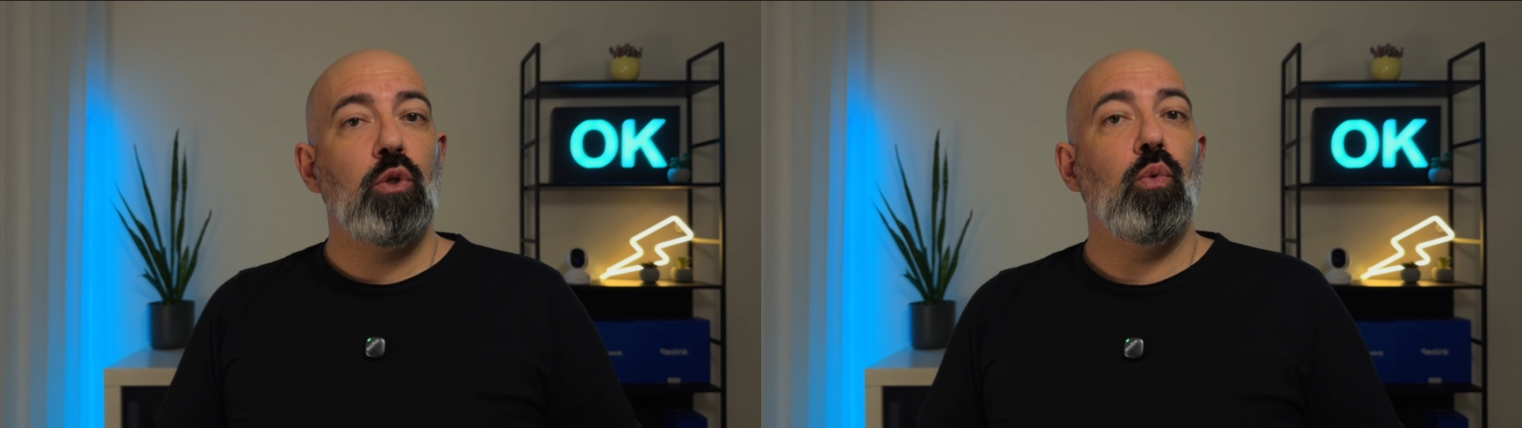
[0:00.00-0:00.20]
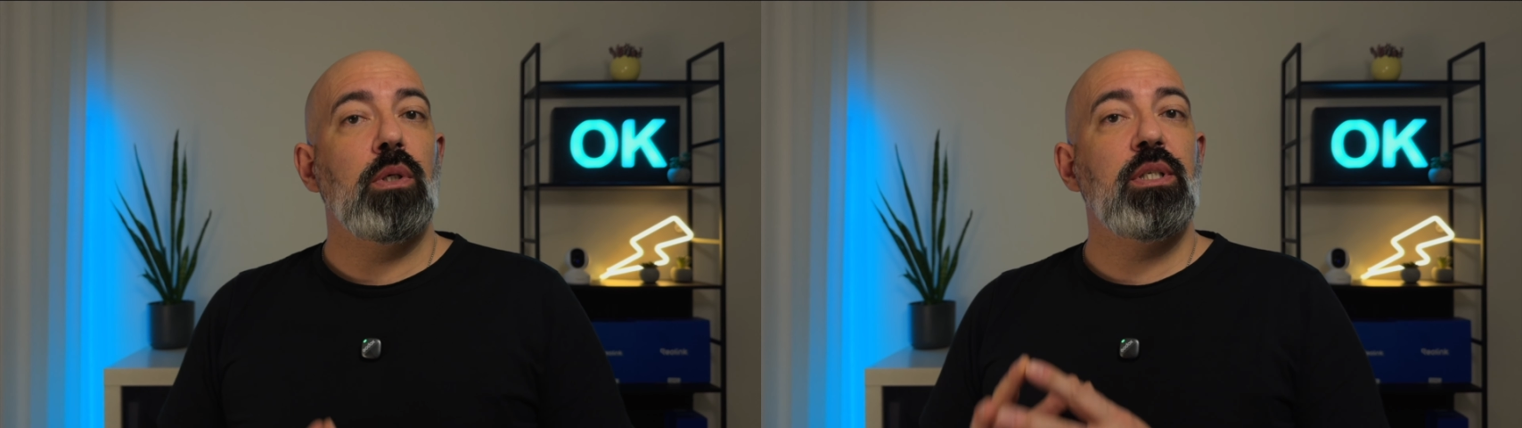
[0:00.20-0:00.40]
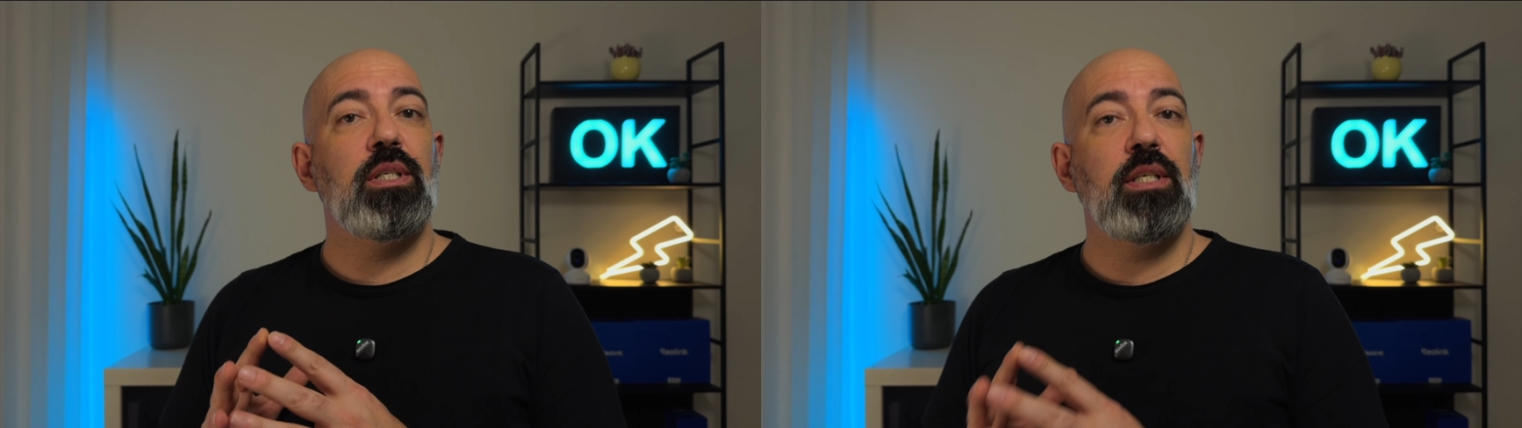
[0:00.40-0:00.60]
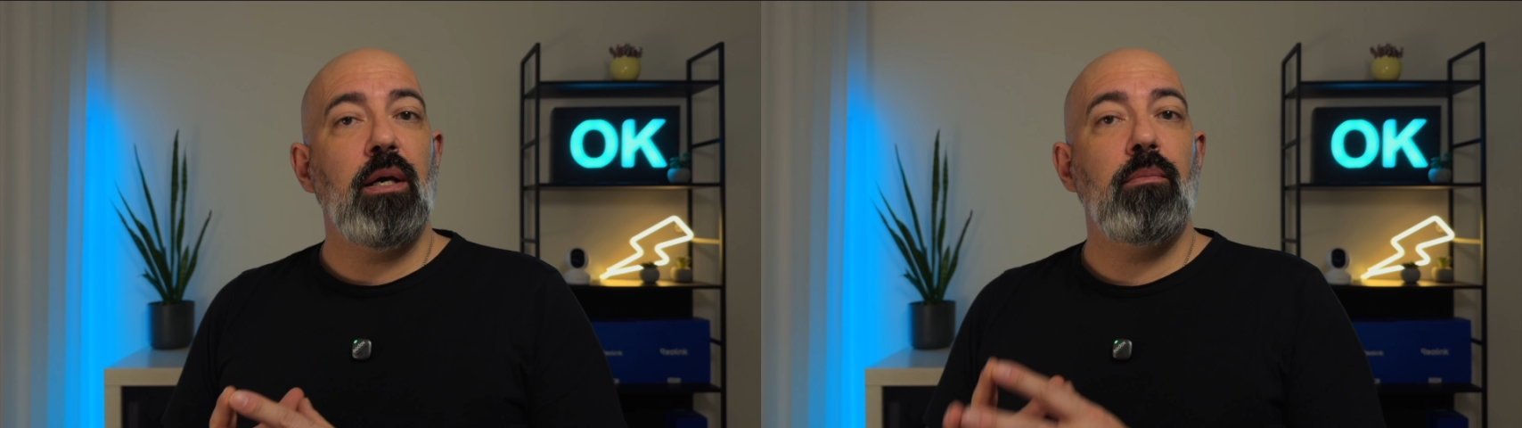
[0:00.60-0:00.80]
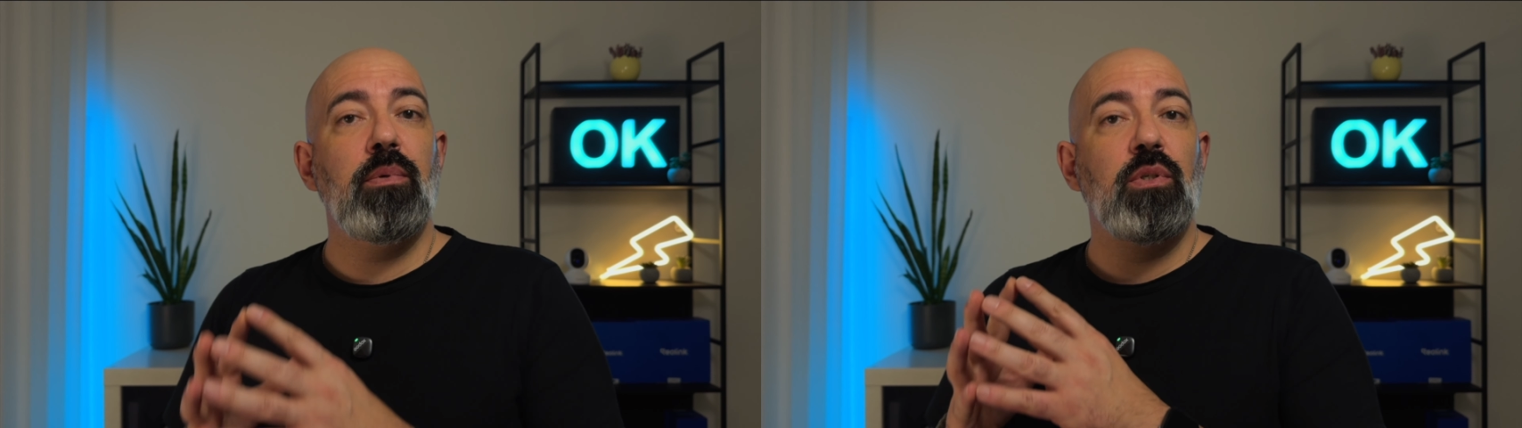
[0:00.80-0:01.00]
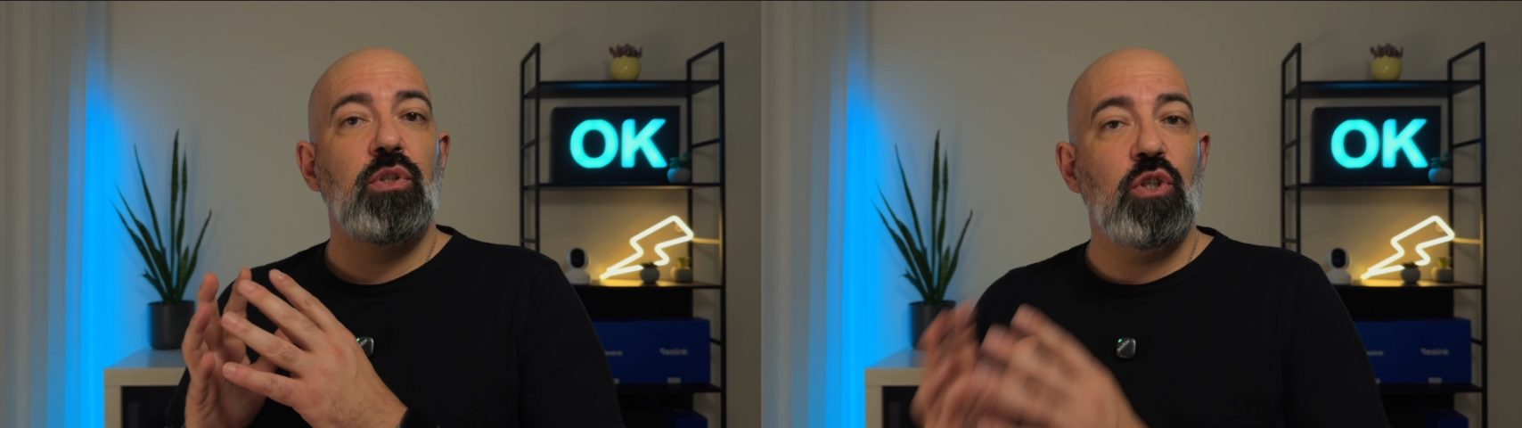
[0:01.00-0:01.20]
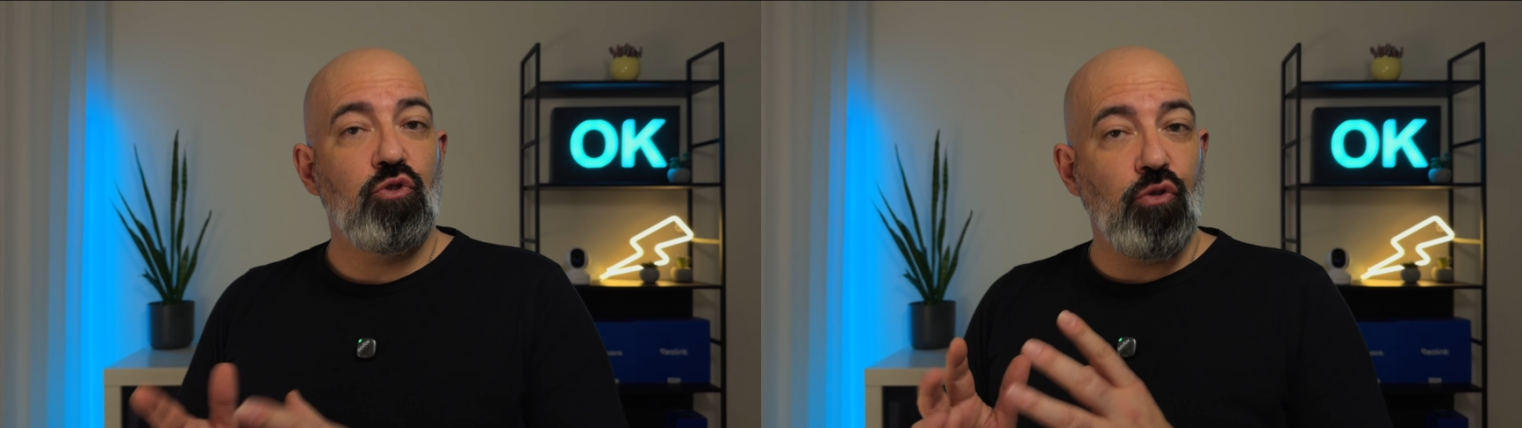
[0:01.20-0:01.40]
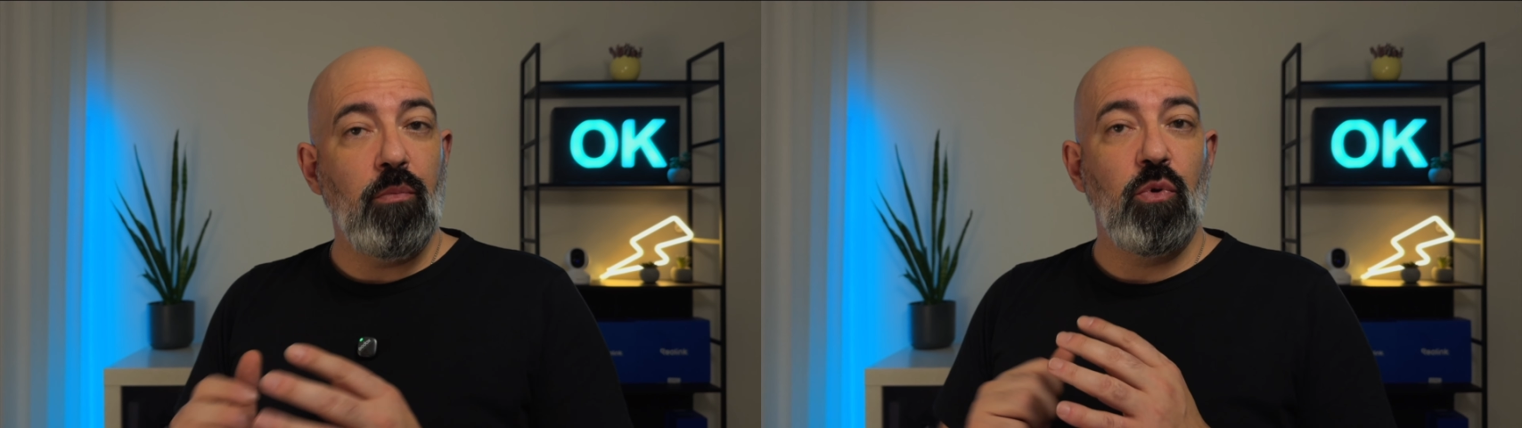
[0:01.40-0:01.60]
to a
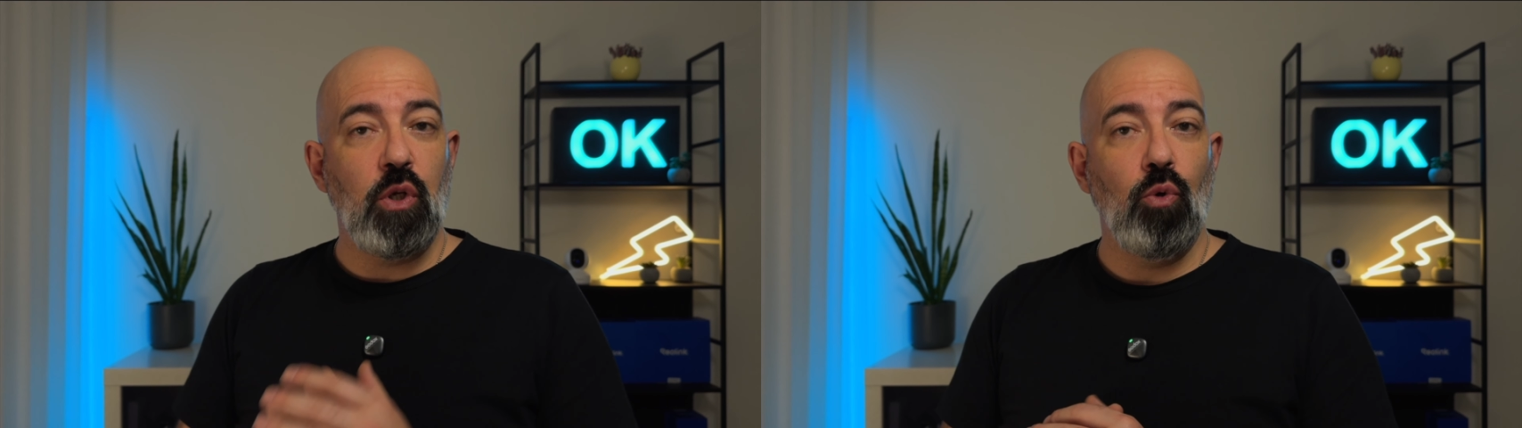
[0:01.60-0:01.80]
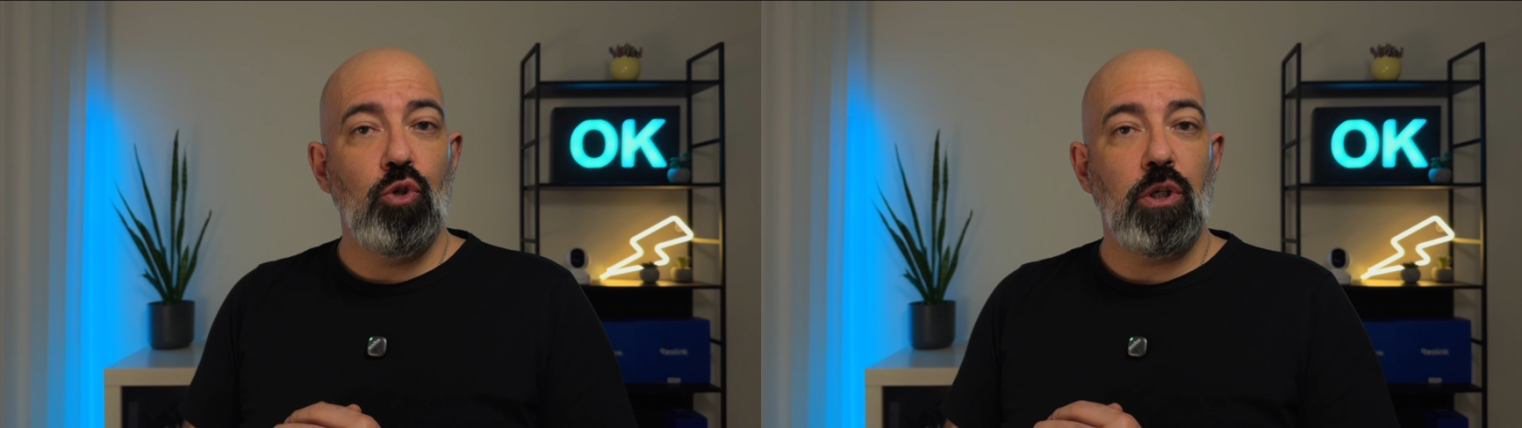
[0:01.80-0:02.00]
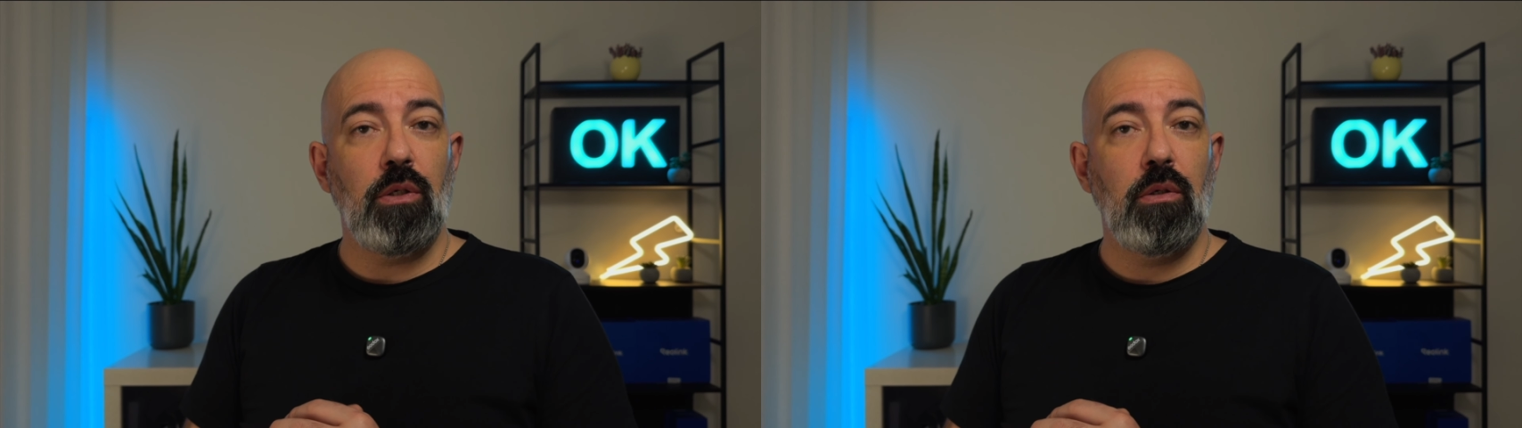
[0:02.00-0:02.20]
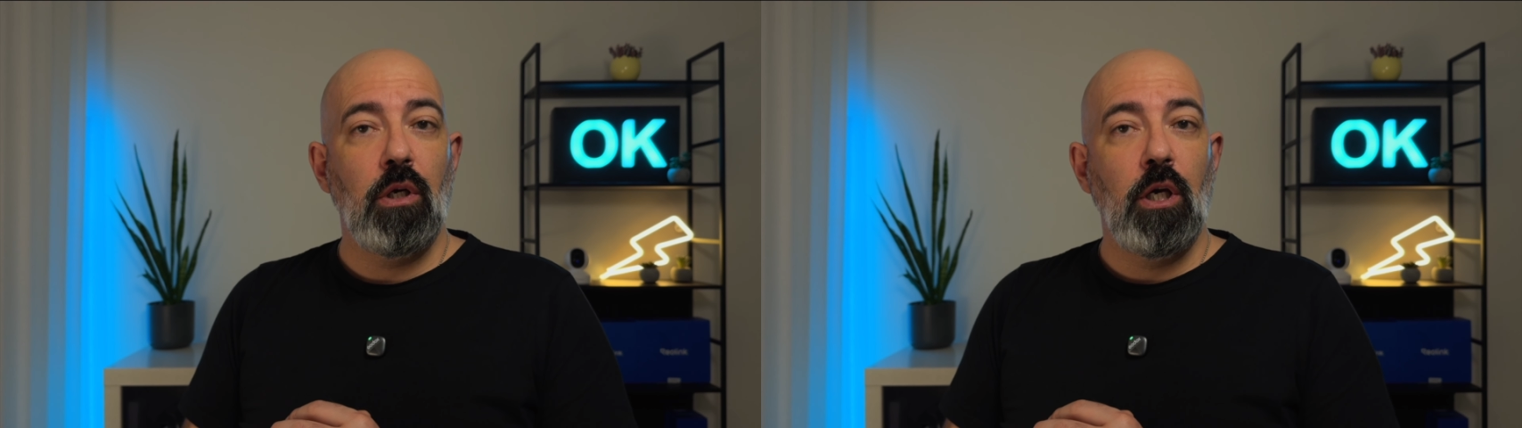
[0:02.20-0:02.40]
sub-stream resolution